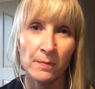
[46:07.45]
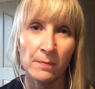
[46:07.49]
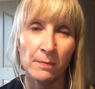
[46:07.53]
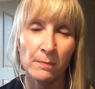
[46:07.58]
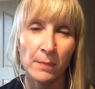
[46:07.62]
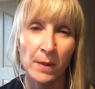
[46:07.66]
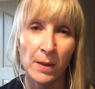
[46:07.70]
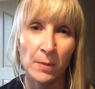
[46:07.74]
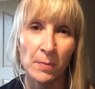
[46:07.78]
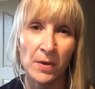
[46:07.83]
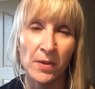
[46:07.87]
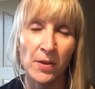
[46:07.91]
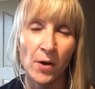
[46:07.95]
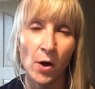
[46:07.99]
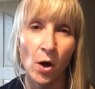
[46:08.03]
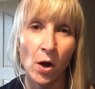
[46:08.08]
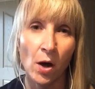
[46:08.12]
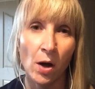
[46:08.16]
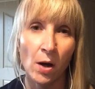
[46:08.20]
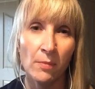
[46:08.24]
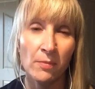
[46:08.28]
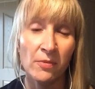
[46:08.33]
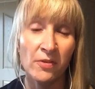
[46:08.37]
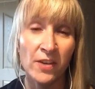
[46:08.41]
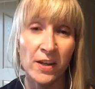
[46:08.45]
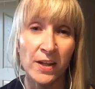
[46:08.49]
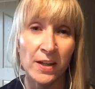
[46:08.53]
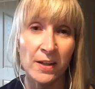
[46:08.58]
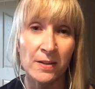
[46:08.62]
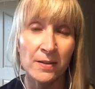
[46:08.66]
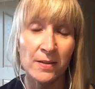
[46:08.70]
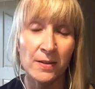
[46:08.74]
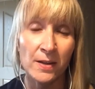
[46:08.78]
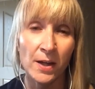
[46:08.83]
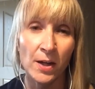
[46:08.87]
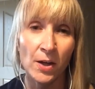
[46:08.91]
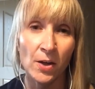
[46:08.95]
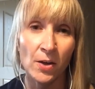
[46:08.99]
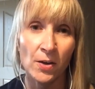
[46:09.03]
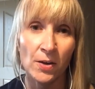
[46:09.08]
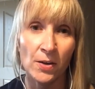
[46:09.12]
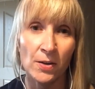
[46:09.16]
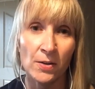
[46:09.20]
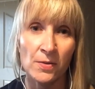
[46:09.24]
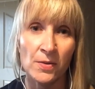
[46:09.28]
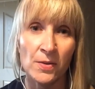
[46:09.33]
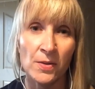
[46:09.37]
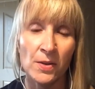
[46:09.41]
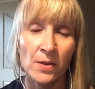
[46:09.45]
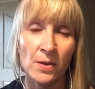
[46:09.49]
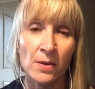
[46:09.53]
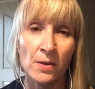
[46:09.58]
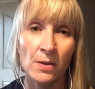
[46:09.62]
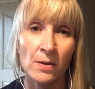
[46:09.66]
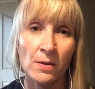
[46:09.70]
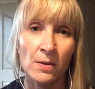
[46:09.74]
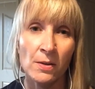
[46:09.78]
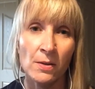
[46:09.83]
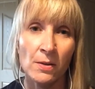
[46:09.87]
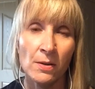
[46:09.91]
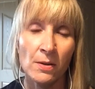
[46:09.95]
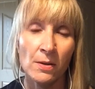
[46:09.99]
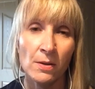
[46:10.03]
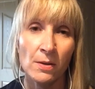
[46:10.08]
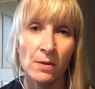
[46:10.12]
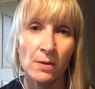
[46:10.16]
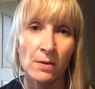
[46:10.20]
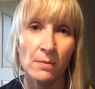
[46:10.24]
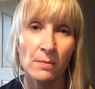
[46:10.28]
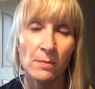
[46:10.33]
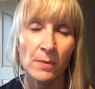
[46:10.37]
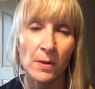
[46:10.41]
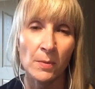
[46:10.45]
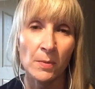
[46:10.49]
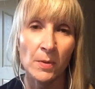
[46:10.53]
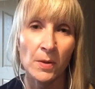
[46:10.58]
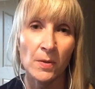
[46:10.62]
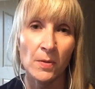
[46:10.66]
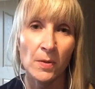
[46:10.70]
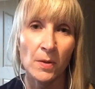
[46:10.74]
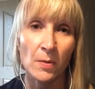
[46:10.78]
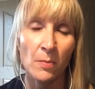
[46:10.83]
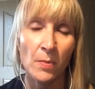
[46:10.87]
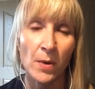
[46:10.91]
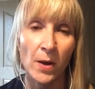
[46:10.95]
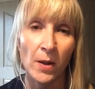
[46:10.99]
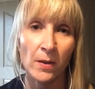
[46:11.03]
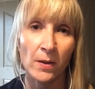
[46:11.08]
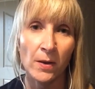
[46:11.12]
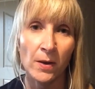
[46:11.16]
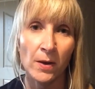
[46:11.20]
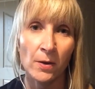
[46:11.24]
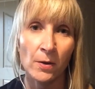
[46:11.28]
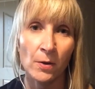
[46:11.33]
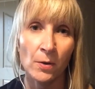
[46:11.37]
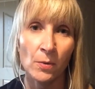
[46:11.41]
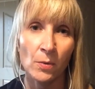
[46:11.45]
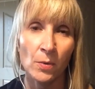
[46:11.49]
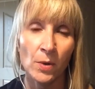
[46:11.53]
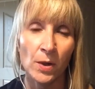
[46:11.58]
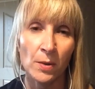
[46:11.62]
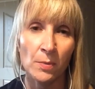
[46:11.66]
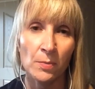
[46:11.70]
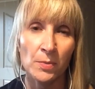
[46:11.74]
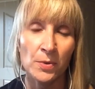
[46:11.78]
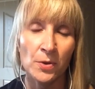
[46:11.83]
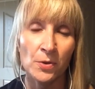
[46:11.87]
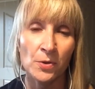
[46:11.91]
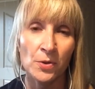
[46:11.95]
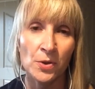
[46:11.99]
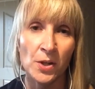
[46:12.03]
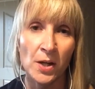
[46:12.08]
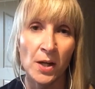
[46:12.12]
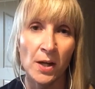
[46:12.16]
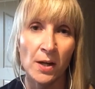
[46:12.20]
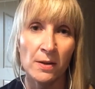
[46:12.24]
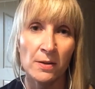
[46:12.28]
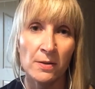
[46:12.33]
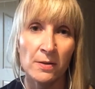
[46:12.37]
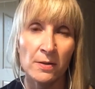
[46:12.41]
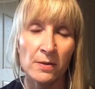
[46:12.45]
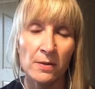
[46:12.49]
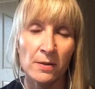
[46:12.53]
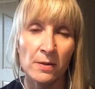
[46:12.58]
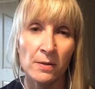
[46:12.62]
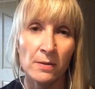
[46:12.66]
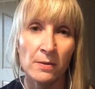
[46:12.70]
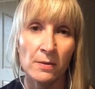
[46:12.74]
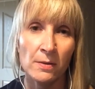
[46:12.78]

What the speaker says: Maybe the obvious areas. Maybe in the belly or ribs or chest.